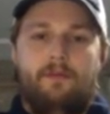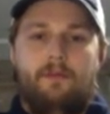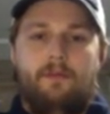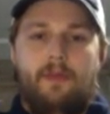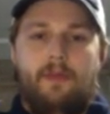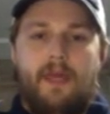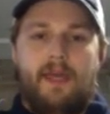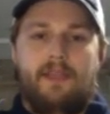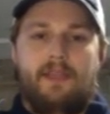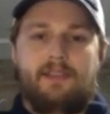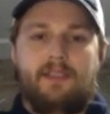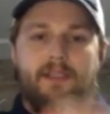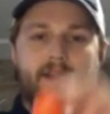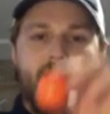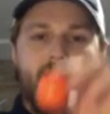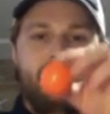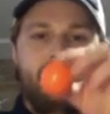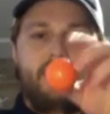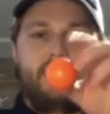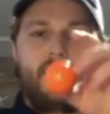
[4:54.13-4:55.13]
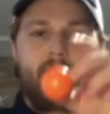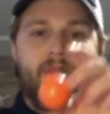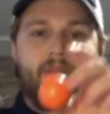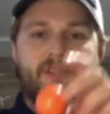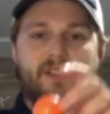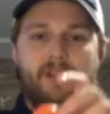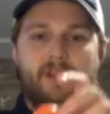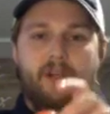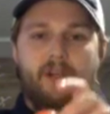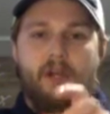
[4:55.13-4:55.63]
As it comes
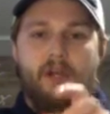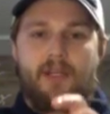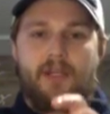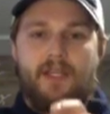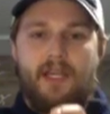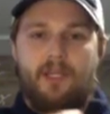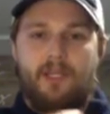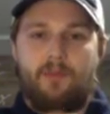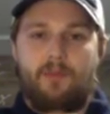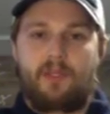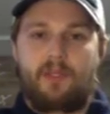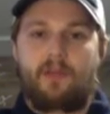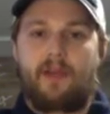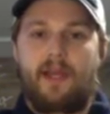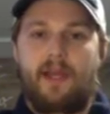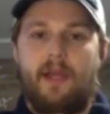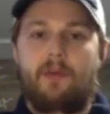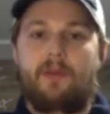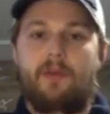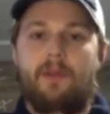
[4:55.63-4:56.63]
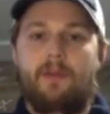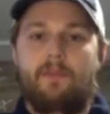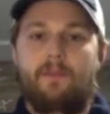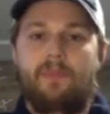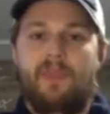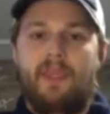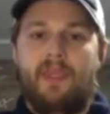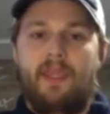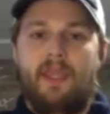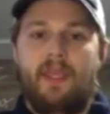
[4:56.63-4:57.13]
into contact with the ground,
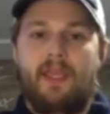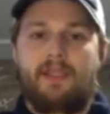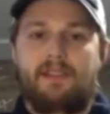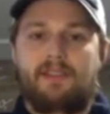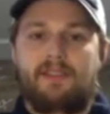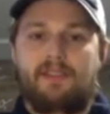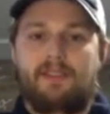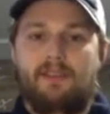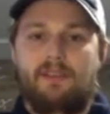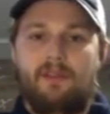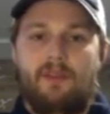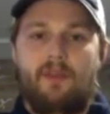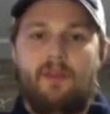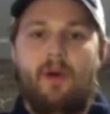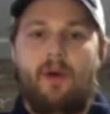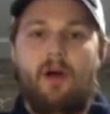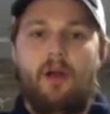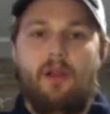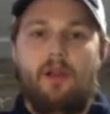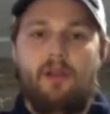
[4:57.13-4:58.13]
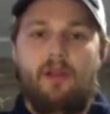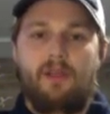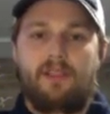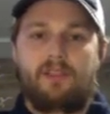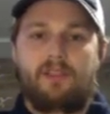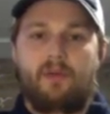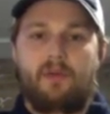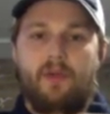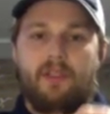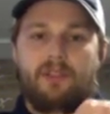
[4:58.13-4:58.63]
the ball is
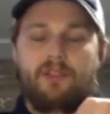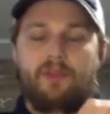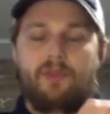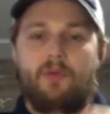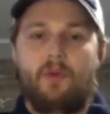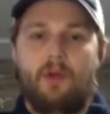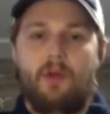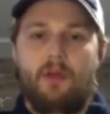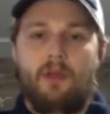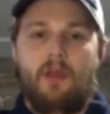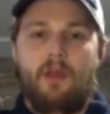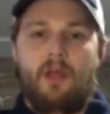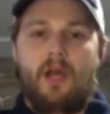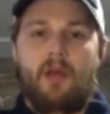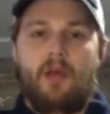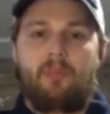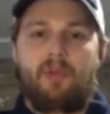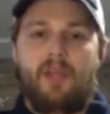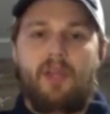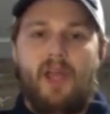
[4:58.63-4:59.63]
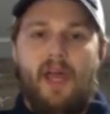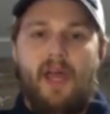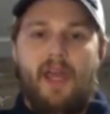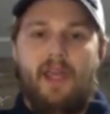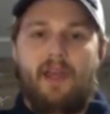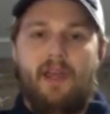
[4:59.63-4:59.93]
going to apply a